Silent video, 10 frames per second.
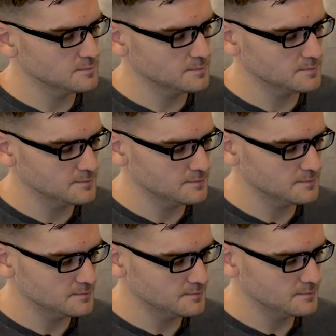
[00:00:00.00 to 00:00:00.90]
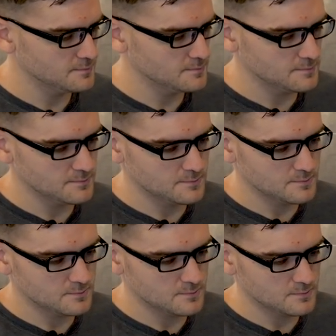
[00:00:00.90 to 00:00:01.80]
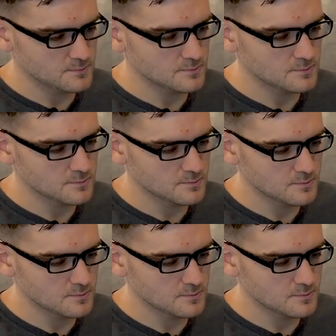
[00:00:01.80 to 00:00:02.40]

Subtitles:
No words are spoken by the person on screen.